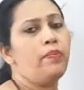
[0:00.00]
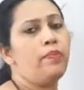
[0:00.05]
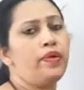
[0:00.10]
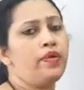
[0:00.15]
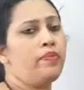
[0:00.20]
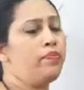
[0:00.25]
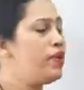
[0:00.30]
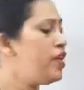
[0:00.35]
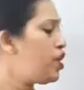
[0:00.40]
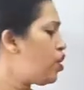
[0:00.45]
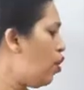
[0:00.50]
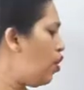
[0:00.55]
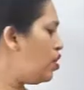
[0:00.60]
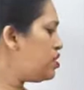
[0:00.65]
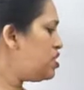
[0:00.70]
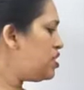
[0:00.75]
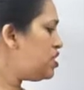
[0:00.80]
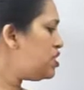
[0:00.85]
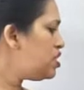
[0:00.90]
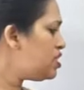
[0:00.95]
but
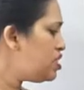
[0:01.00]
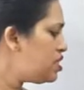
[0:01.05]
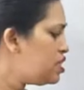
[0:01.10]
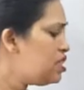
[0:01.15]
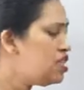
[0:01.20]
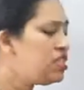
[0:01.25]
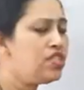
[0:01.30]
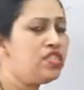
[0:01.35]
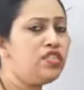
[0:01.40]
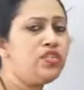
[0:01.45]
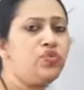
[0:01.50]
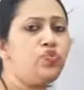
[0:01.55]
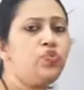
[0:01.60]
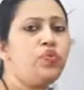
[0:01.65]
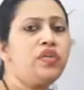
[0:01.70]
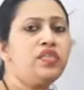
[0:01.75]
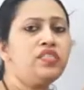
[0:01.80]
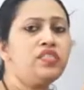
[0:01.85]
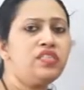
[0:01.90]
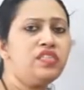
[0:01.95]
because it is tilted
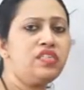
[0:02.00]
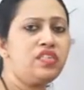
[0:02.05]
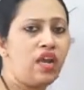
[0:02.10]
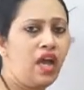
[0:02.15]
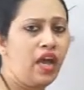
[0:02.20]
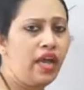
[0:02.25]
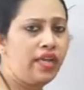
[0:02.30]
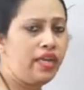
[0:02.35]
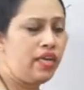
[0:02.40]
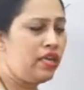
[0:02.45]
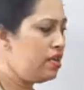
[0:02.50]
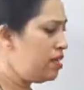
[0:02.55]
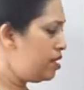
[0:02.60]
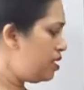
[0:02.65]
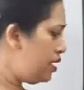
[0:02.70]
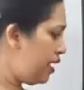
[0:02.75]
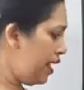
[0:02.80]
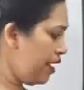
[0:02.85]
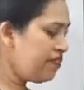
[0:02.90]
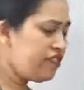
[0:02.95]
towards the
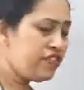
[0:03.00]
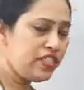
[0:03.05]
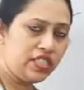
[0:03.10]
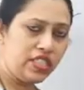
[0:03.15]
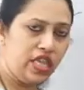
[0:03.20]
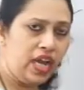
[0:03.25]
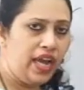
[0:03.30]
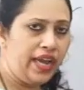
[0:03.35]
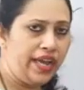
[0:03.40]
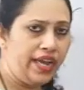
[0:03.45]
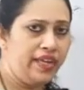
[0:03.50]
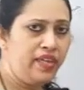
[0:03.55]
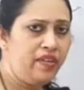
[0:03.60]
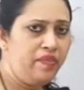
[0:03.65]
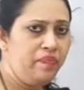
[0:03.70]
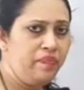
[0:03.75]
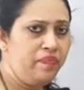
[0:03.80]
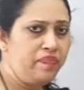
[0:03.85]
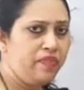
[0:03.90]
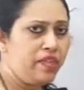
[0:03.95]
left
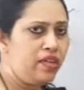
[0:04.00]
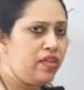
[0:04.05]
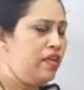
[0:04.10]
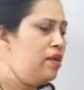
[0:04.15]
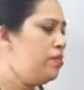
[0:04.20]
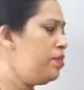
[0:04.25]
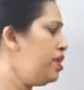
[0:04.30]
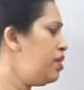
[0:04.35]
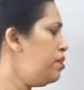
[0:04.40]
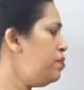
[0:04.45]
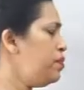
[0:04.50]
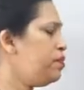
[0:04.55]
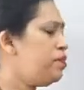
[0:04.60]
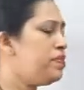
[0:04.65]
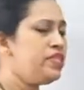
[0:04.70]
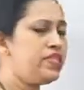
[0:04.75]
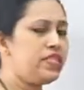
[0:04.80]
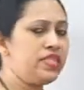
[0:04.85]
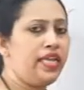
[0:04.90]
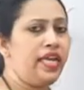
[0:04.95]
side, many
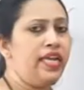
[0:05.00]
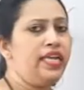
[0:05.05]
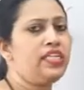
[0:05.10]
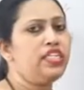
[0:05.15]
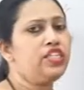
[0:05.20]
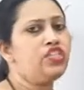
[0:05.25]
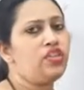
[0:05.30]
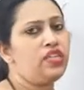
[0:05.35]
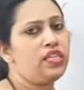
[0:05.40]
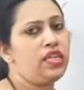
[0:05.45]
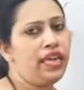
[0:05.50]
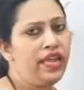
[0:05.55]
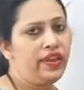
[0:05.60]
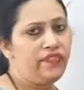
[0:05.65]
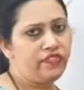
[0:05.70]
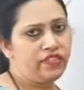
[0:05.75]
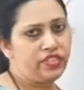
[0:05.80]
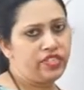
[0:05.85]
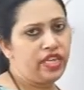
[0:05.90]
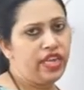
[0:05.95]
people say it is on the
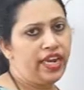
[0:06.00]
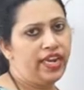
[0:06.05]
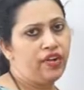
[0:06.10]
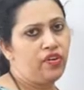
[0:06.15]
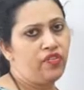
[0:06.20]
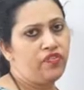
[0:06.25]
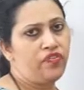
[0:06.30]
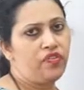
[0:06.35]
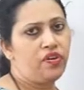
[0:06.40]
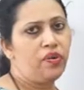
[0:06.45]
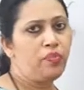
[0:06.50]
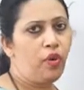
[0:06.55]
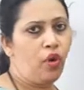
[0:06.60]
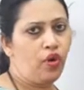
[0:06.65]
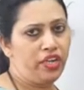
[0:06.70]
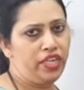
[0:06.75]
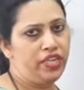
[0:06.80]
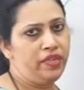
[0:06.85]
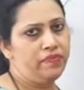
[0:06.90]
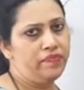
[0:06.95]
left side of our
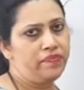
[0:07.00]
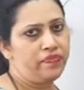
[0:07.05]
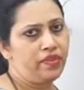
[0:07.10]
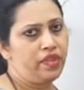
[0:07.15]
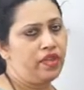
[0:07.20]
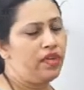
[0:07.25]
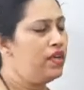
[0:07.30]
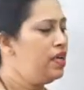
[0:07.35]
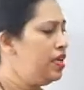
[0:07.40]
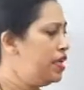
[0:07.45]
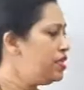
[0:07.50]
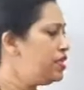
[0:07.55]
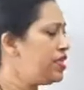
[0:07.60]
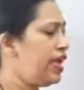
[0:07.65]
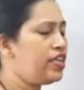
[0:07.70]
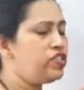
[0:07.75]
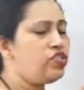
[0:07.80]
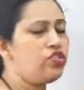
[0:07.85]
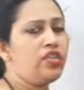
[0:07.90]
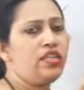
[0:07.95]
body. It is
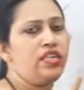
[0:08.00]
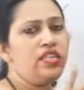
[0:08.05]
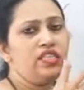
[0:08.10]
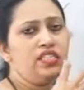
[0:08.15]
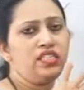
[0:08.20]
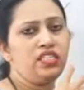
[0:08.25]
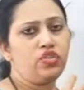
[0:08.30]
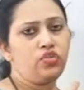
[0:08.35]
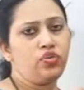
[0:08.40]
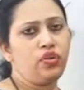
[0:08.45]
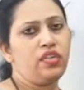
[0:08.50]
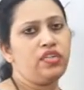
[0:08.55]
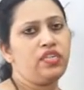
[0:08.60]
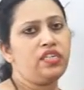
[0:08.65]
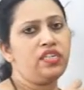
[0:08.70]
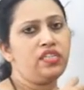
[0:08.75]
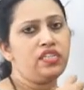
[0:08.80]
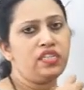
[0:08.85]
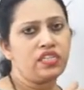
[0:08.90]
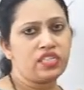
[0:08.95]
actually
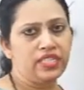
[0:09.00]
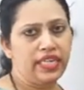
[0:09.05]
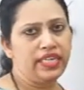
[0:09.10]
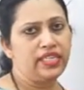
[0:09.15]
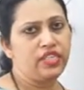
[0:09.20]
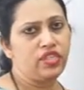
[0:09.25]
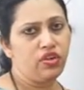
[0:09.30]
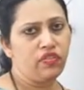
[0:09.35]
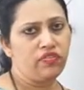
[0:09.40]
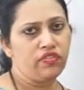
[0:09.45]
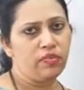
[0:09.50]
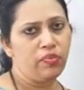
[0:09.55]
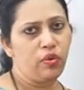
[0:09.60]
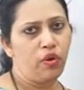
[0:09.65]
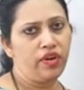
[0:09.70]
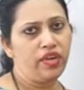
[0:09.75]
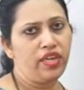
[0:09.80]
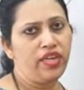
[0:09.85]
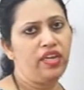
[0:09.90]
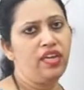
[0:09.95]
situated in the center of the
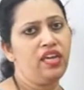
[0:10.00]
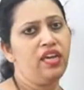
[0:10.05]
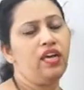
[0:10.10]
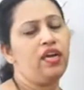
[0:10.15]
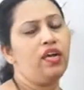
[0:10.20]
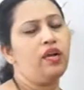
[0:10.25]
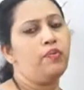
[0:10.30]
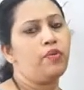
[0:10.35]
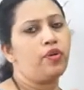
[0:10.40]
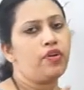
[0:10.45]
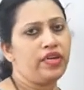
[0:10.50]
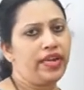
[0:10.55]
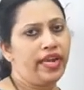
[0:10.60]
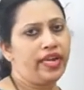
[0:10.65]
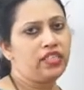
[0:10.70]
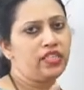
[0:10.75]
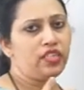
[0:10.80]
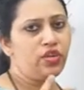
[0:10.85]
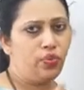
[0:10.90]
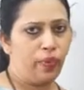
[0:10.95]
body,
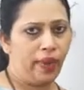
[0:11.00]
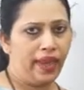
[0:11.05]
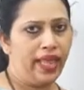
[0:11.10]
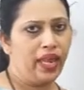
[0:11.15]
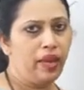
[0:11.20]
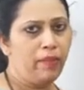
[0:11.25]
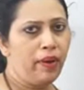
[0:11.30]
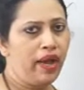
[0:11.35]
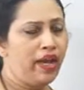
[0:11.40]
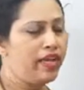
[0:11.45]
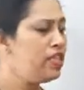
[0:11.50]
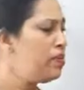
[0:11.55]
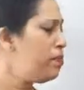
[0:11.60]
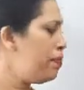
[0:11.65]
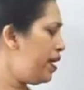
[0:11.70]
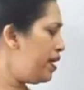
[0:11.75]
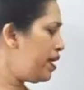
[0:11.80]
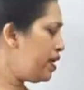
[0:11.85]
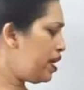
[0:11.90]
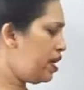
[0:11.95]
protected well by the
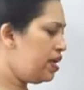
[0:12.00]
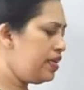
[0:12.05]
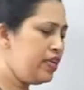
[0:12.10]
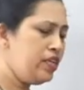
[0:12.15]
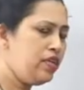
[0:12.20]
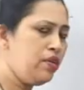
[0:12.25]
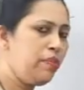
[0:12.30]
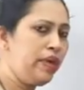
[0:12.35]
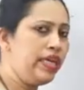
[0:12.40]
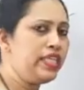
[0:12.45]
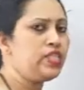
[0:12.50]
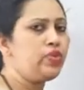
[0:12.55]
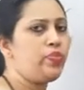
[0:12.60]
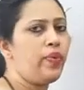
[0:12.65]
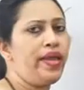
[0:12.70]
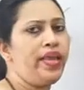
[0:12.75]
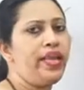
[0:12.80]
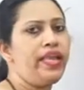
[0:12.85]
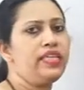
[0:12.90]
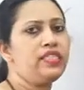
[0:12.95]
pericardium as
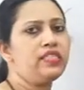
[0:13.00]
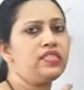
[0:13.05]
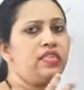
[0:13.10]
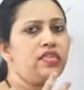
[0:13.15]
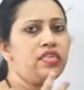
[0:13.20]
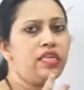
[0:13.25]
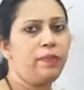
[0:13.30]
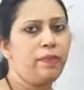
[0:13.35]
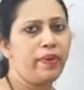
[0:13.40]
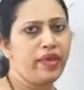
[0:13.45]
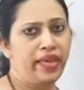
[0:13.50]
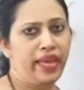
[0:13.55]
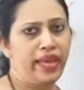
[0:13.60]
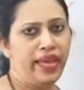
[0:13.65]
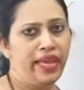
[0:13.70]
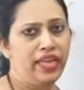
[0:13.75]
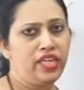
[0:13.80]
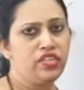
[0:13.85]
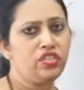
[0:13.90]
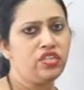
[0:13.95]
well as the rib
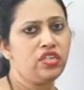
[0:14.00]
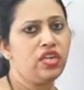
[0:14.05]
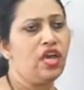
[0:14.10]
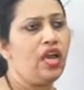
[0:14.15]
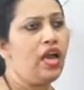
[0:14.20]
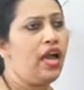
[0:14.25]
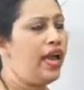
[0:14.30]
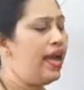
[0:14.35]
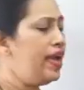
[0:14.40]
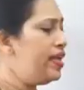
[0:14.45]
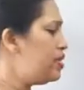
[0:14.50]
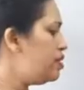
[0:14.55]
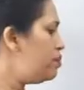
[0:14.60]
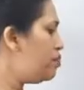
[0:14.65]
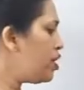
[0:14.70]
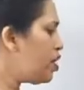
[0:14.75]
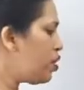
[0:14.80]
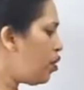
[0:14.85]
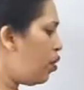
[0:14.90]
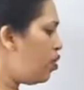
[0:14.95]
cage,
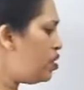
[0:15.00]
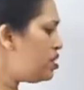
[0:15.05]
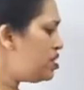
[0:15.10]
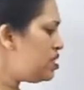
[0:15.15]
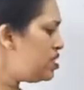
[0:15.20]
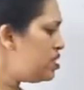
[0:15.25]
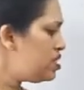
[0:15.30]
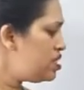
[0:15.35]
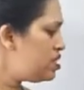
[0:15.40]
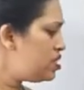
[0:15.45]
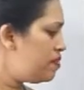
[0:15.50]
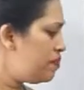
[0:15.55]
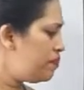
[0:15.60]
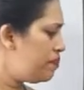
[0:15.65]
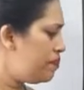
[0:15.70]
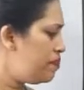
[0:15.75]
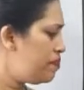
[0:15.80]
and because its